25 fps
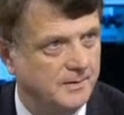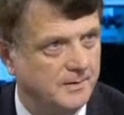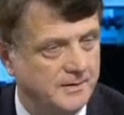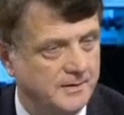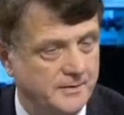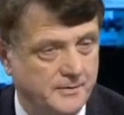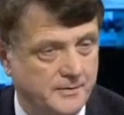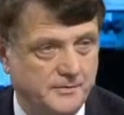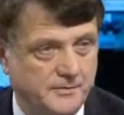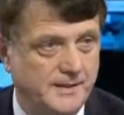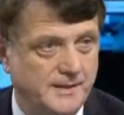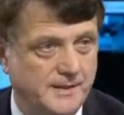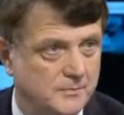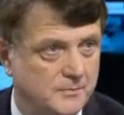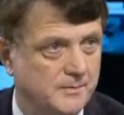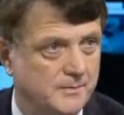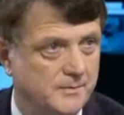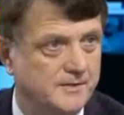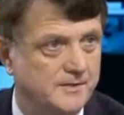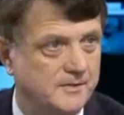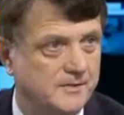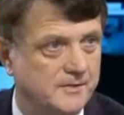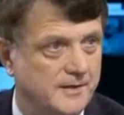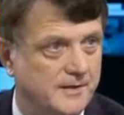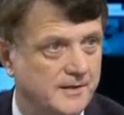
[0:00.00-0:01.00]
party, because that's what
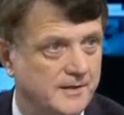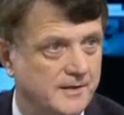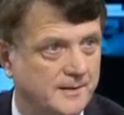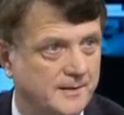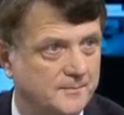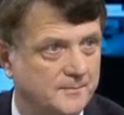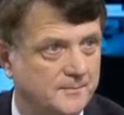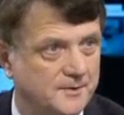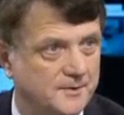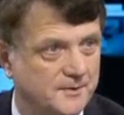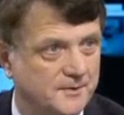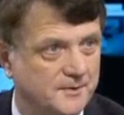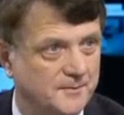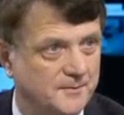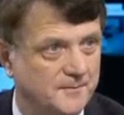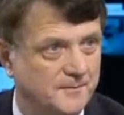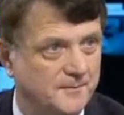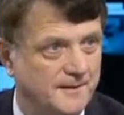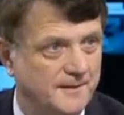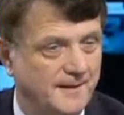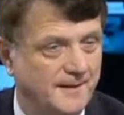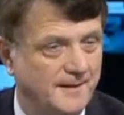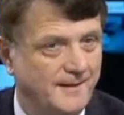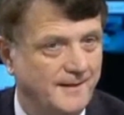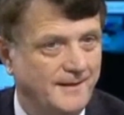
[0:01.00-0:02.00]
they signed up to do.
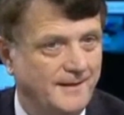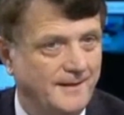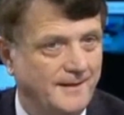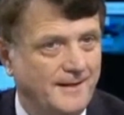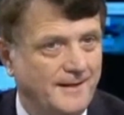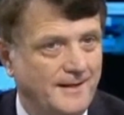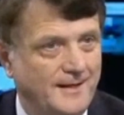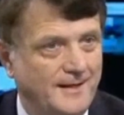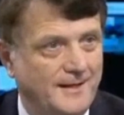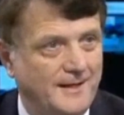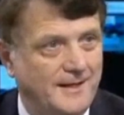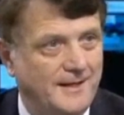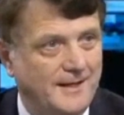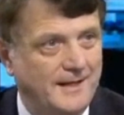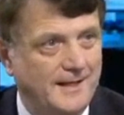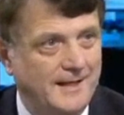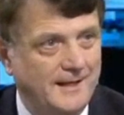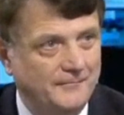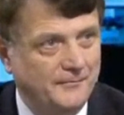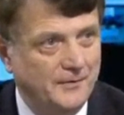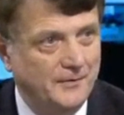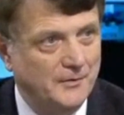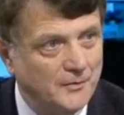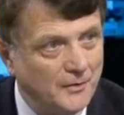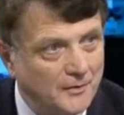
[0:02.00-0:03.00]

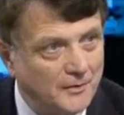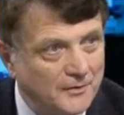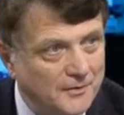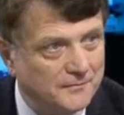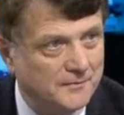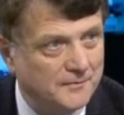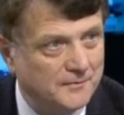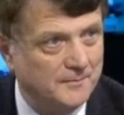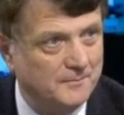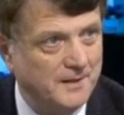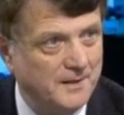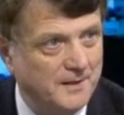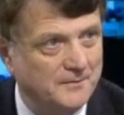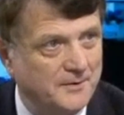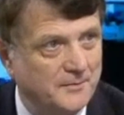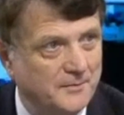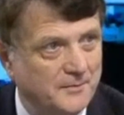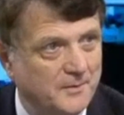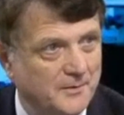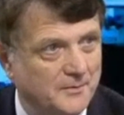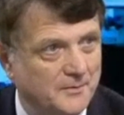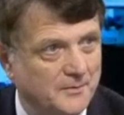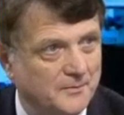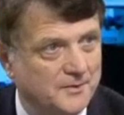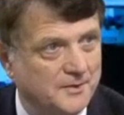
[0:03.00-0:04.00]
Out of the lot of them, only
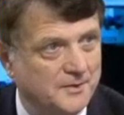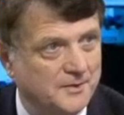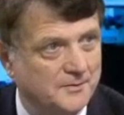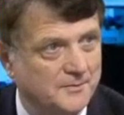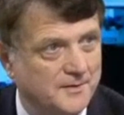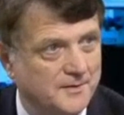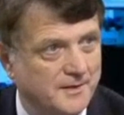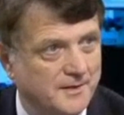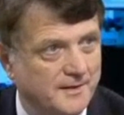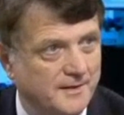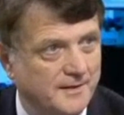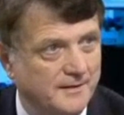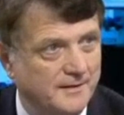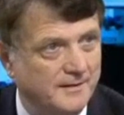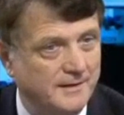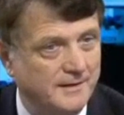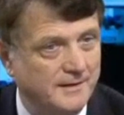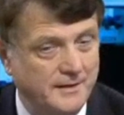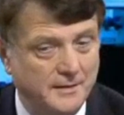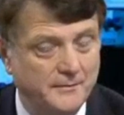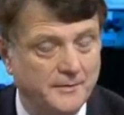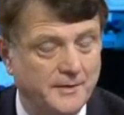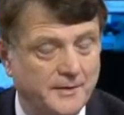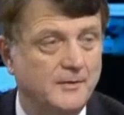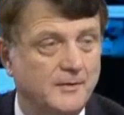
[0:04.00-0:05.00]
one or two did it,
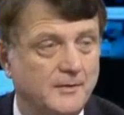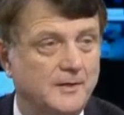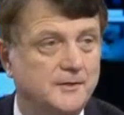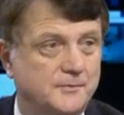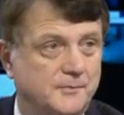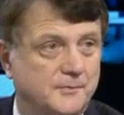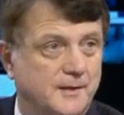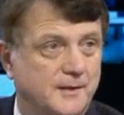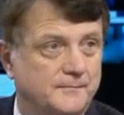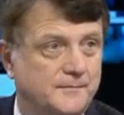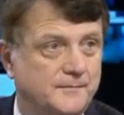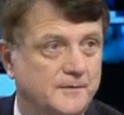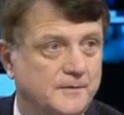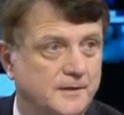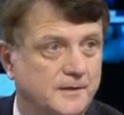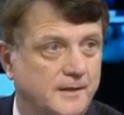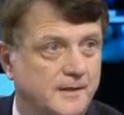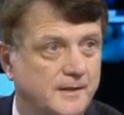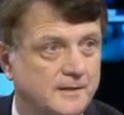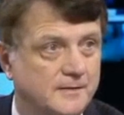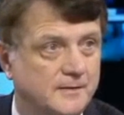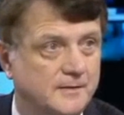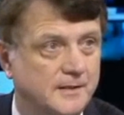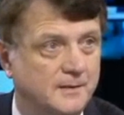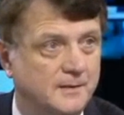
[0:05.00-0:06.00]
including Nigel, I have to say.
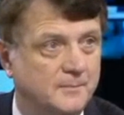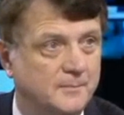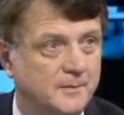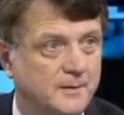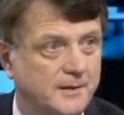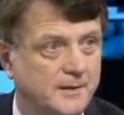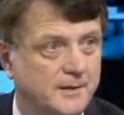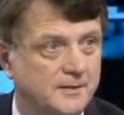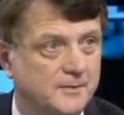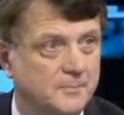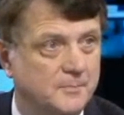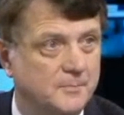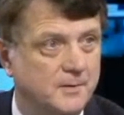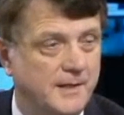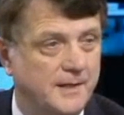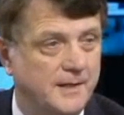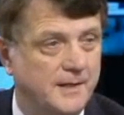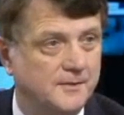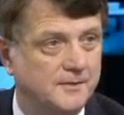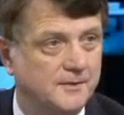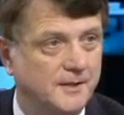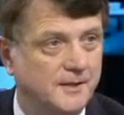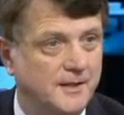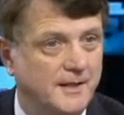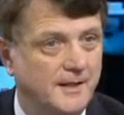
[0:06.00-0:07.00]
He stuck by his
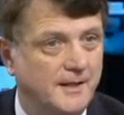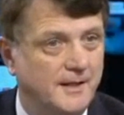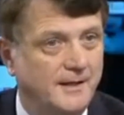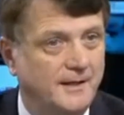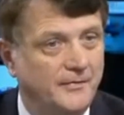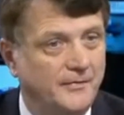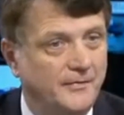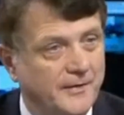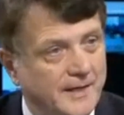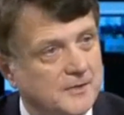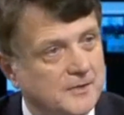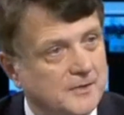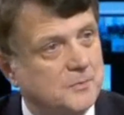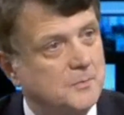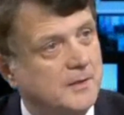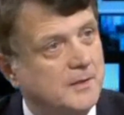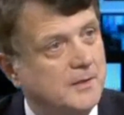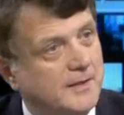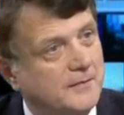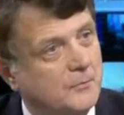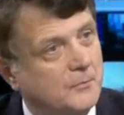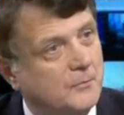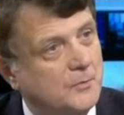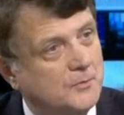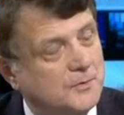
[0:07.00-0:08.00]
pledge. And that's why
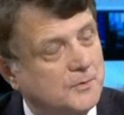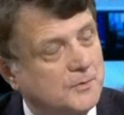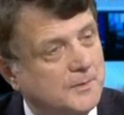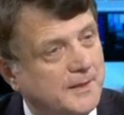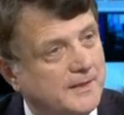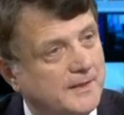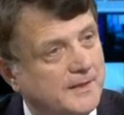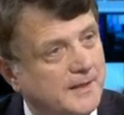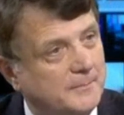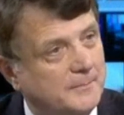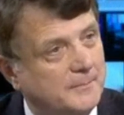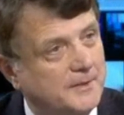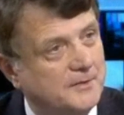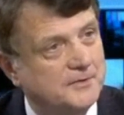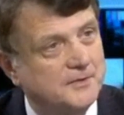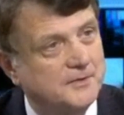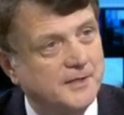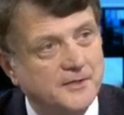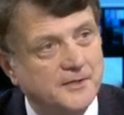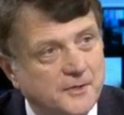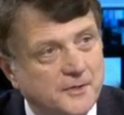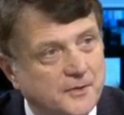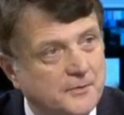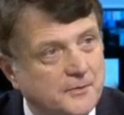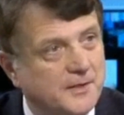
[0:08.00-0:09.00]
they've walked away now, because
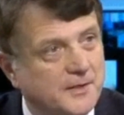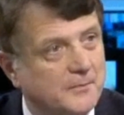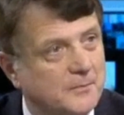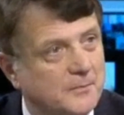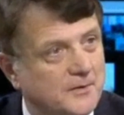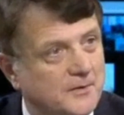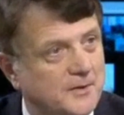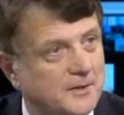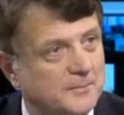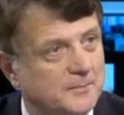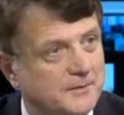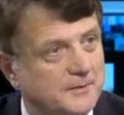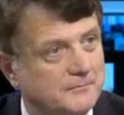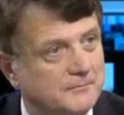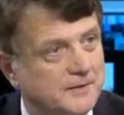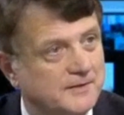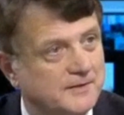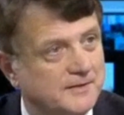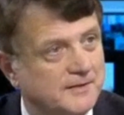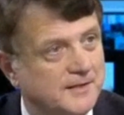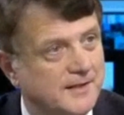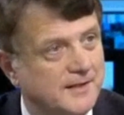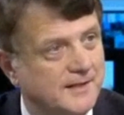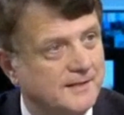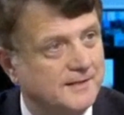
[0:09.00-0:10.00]
they knew they weren't going to be
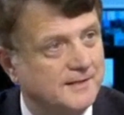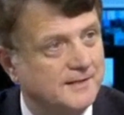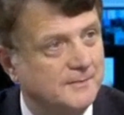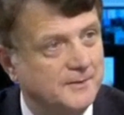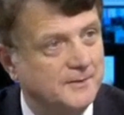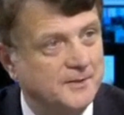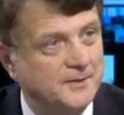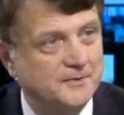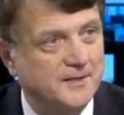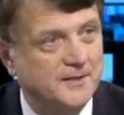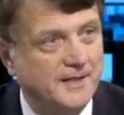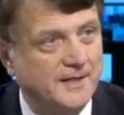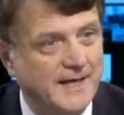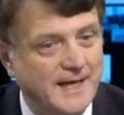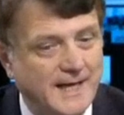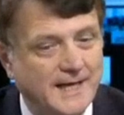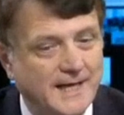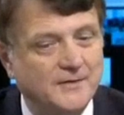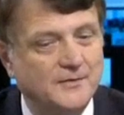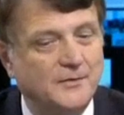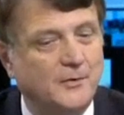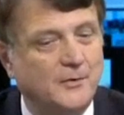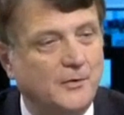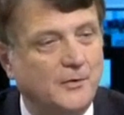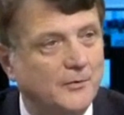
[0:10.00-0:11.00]
re-selected, because they
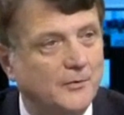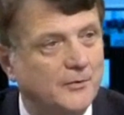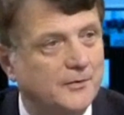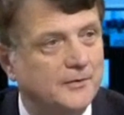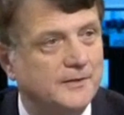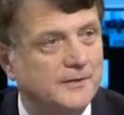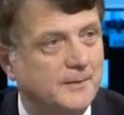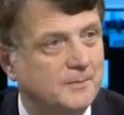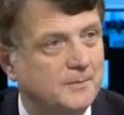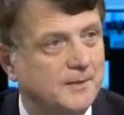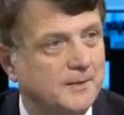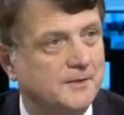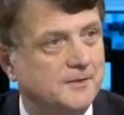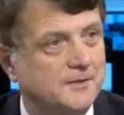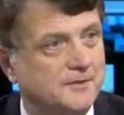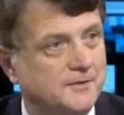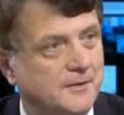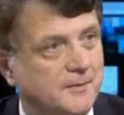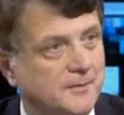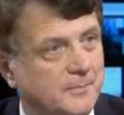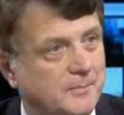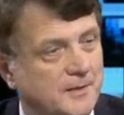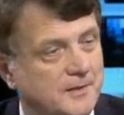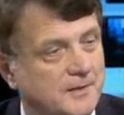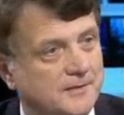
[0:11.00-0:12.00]
hadn't honoured their pledge to
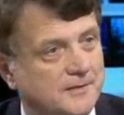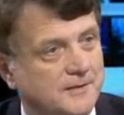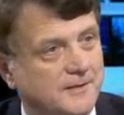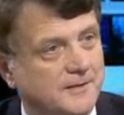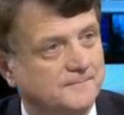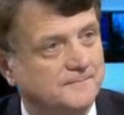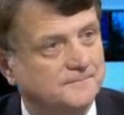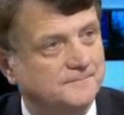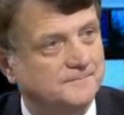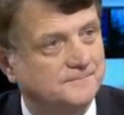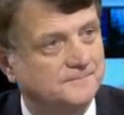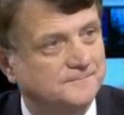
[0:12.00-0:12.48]
the party.